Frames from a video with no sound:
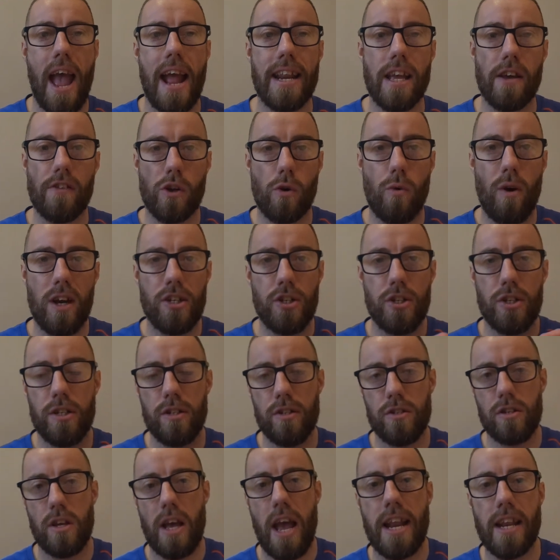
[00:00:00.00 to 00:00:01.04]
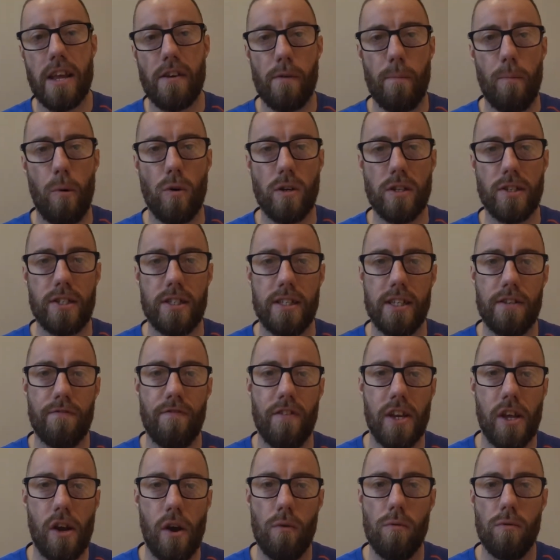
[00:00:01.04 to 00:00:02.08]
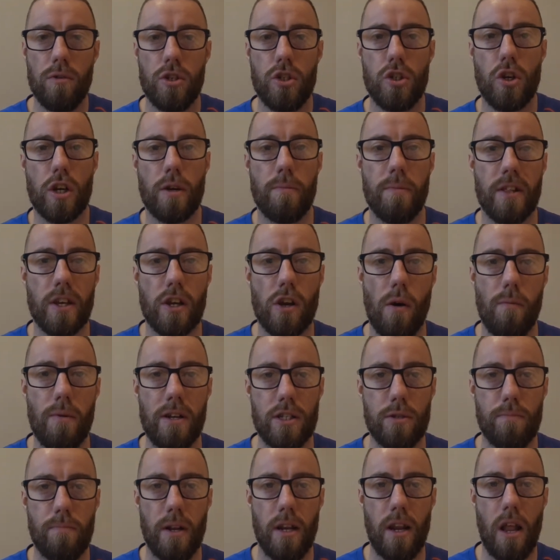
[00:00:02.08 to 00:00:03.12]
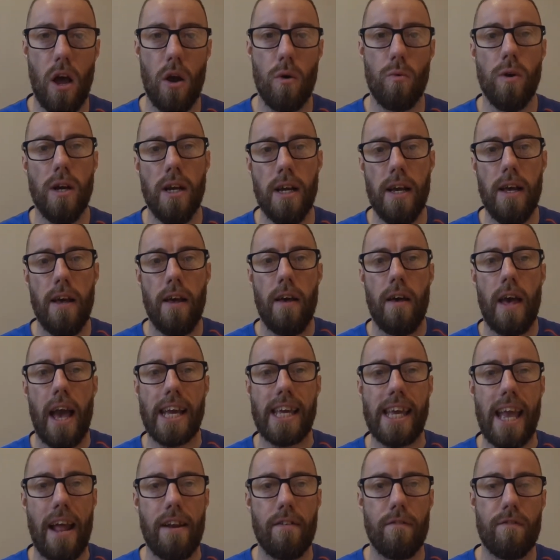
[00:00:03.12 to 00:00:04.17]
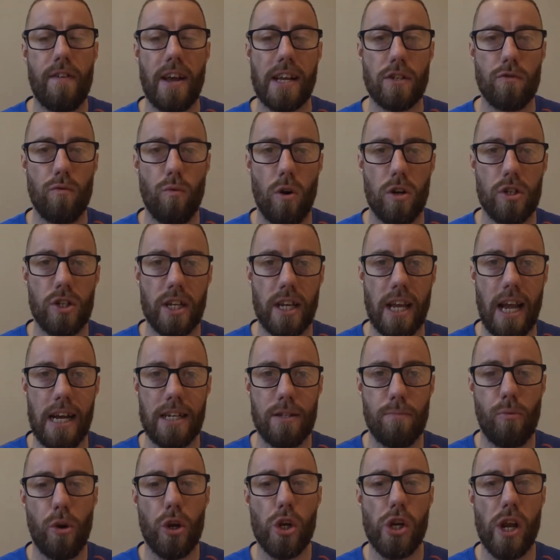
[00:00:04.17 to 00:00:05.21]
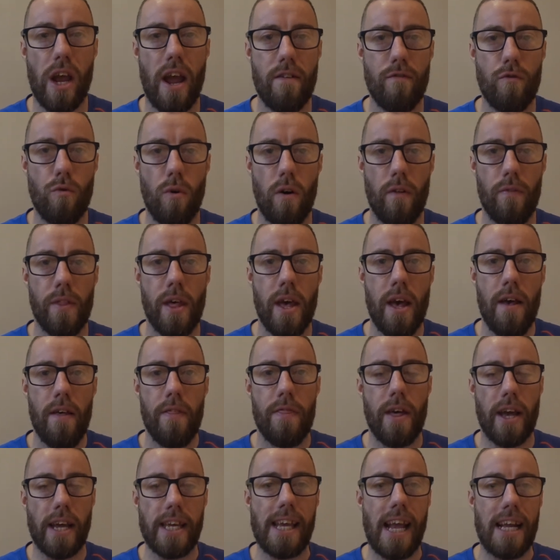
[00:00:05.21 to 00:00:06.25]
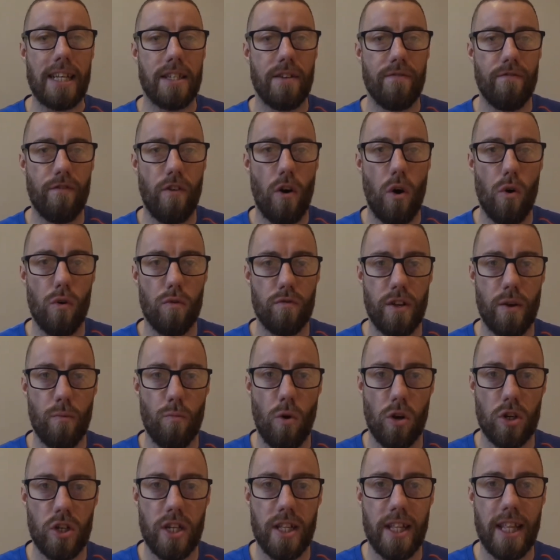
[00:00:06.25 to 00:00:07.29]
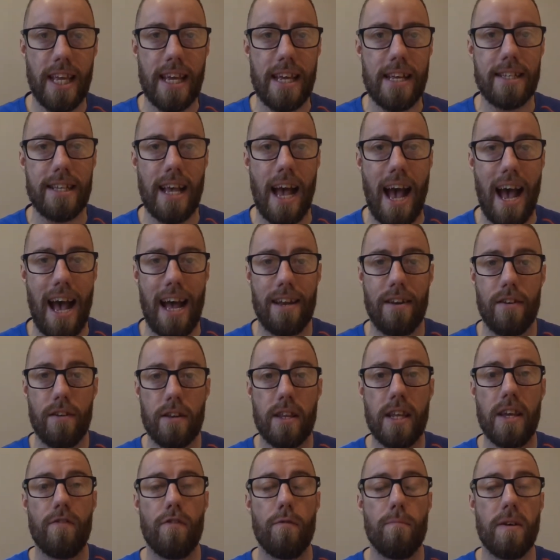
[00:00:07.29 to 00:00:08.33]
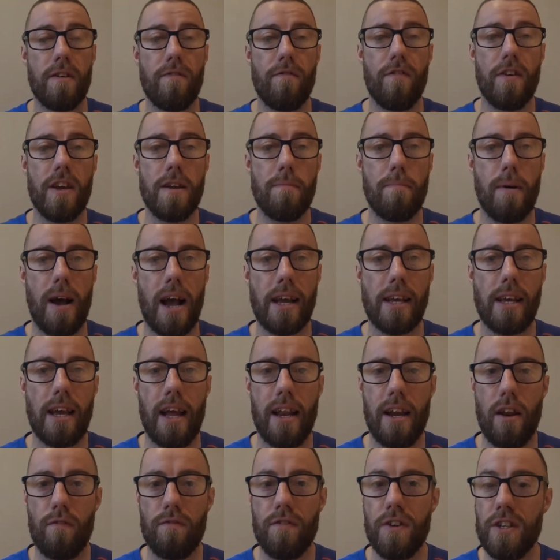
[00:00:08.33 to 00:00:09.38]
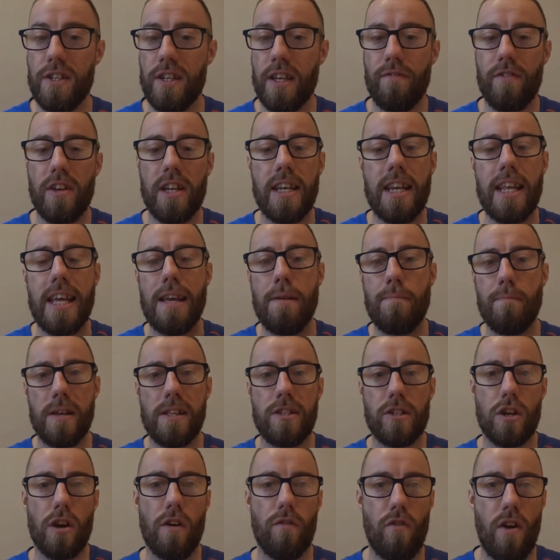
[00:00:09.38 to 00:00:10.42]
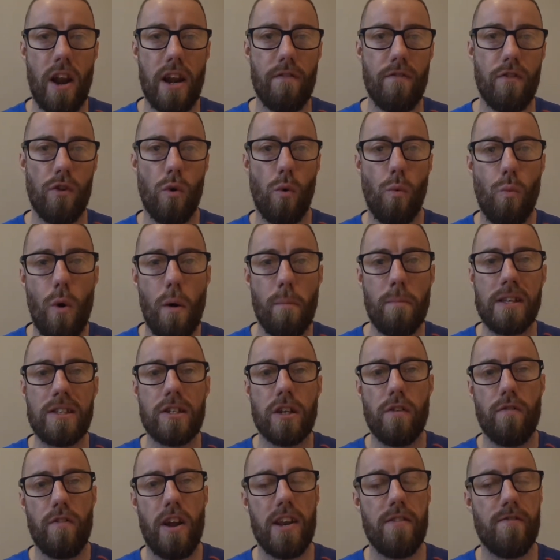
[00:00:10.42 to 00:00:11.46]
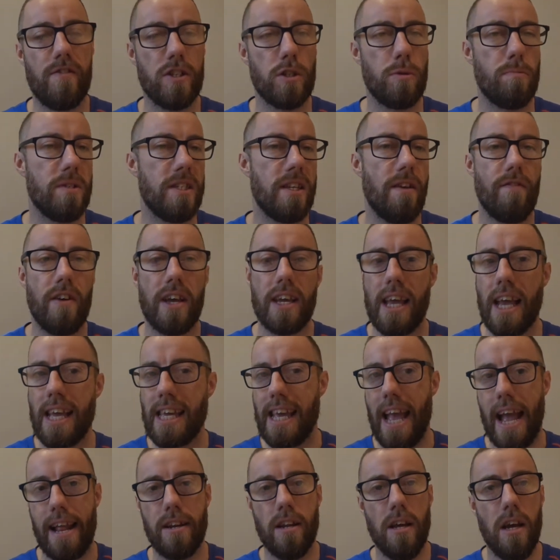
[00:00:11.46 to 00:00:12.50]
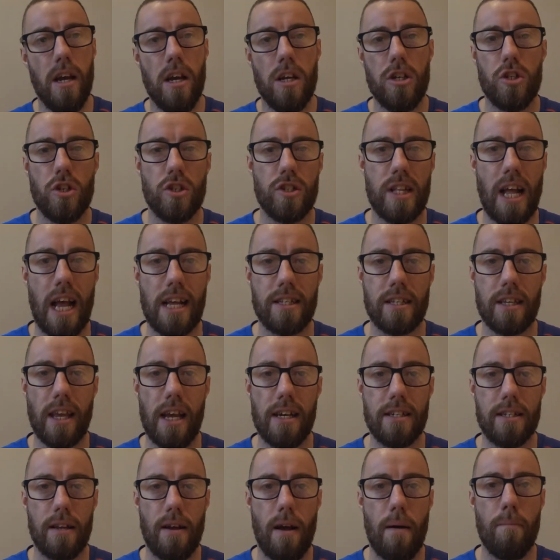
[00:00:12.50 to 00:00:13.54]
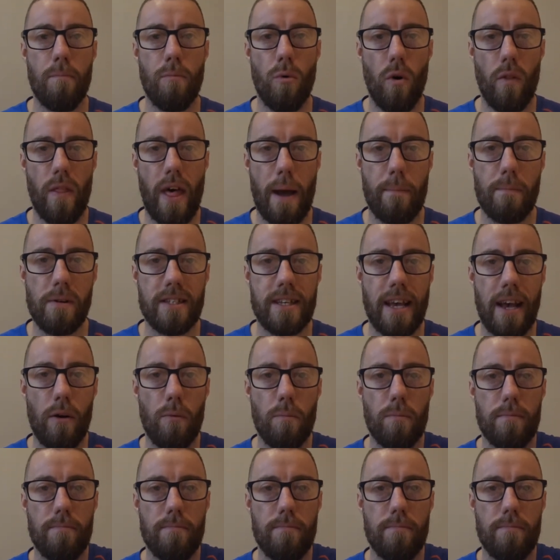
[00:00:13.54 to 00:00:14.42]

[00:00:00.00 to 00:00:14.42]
Any other questions, any other points to this video, chuck them in the comments below. Again, thanks for watching, guys. Appreciate everyone that gets involved in watching these and giving me feedback. And obviously, if you need me to cover anything or want me to cover anything specific, again, just ask, guys. I'm more than happy to help.